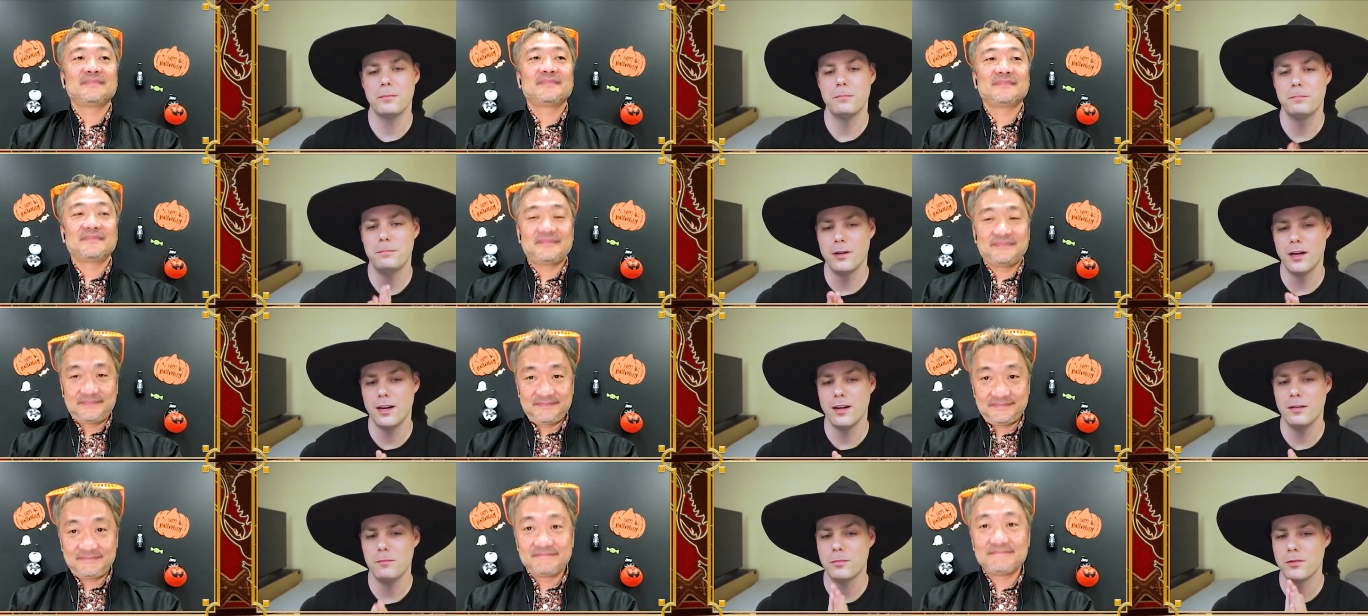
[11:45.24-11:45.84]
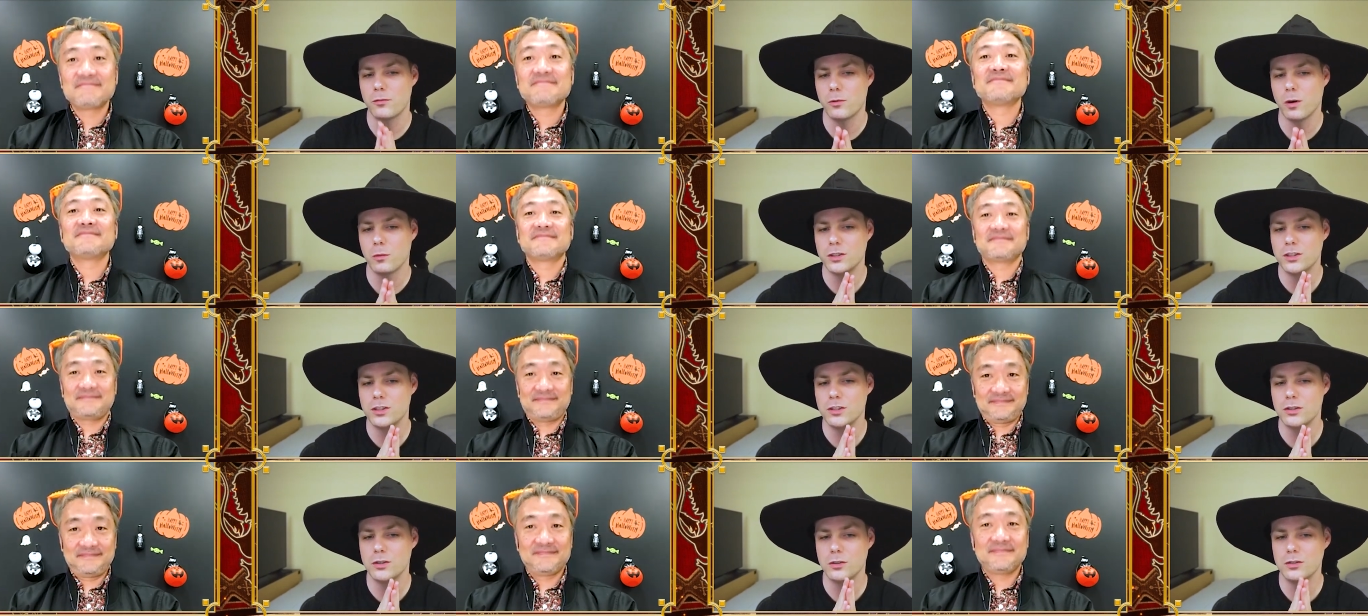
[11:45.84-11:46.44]
Speaker 1: But before we
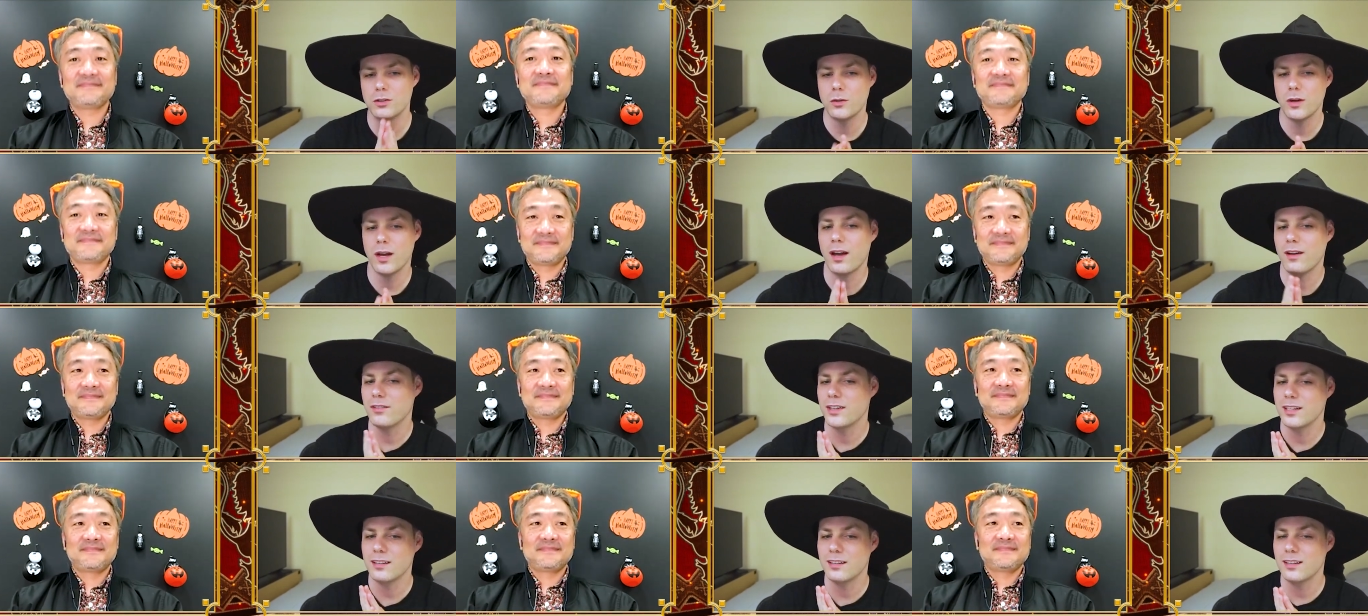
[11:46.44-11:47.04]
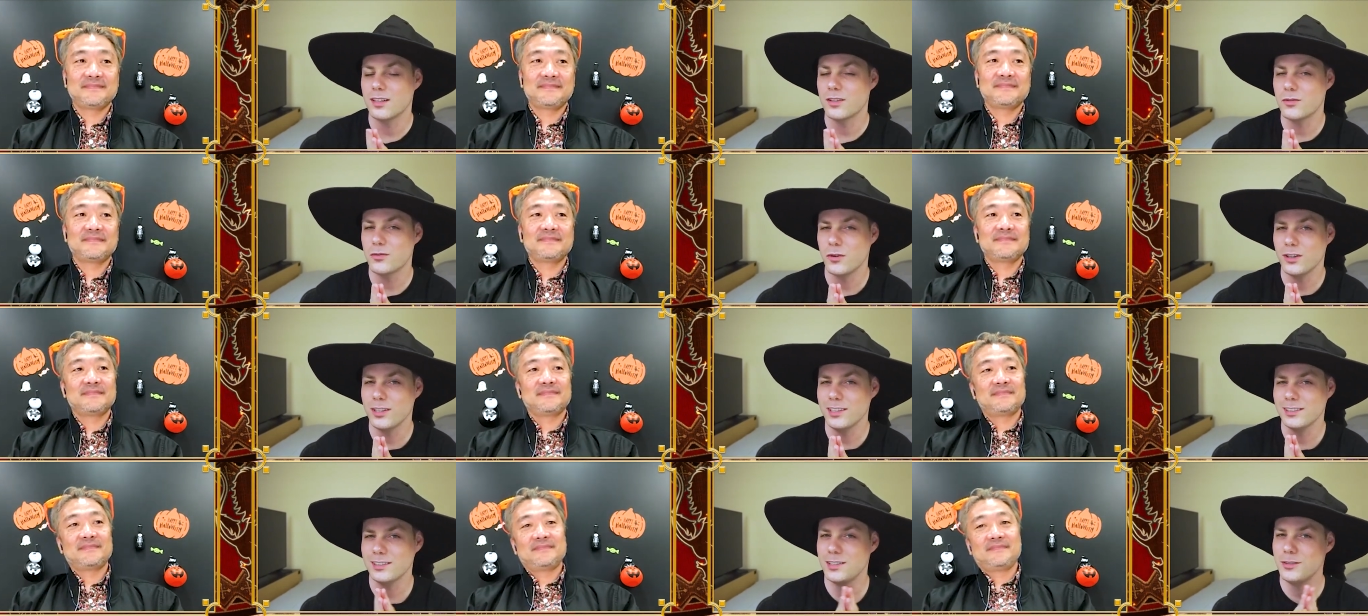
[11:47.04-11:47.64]
do, do you have anything
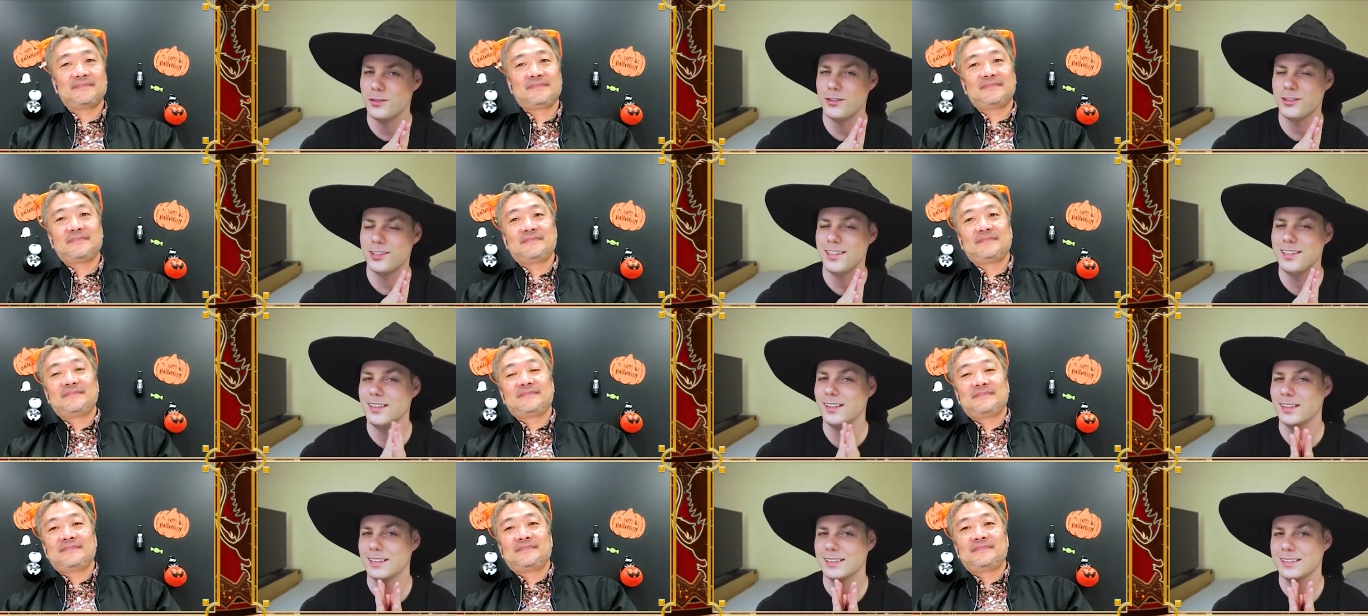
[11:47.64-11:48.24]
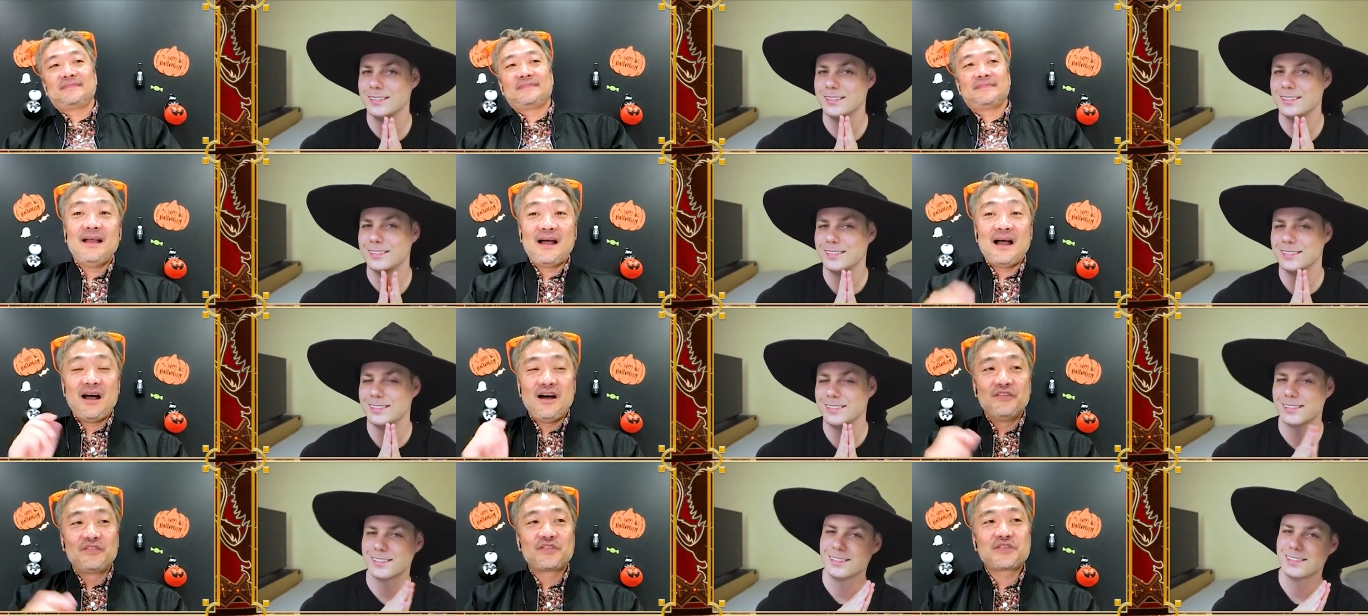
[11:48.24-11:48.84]
for us, Hiroki?
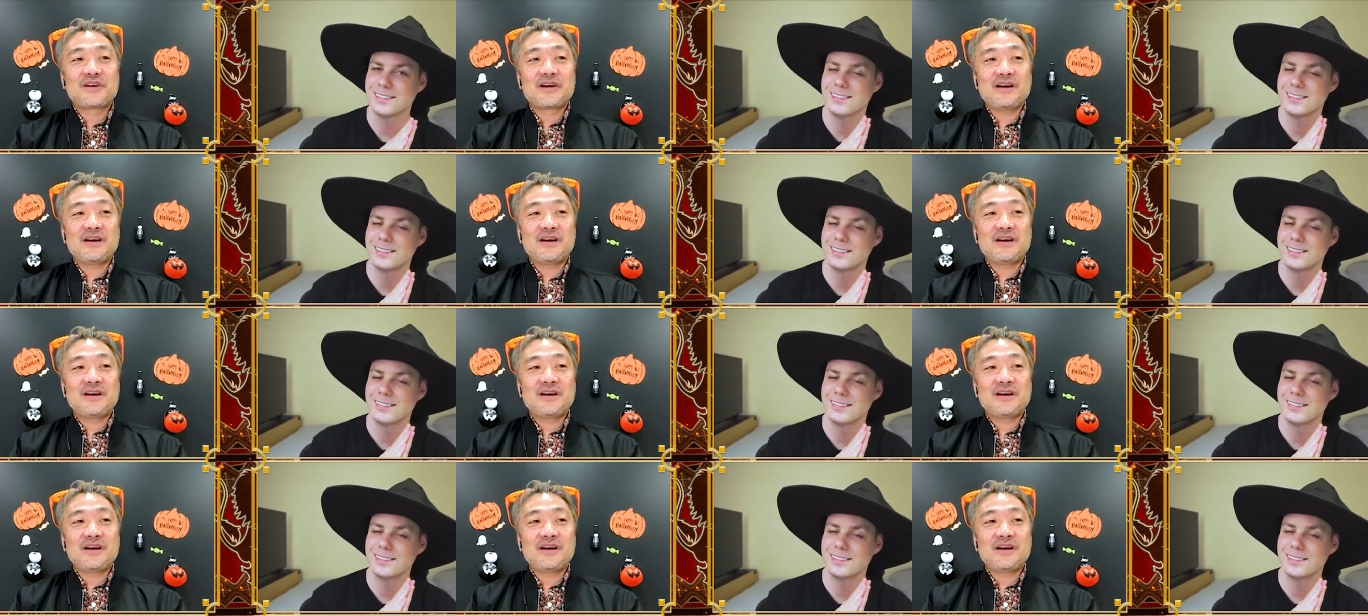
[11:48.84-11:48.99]
Of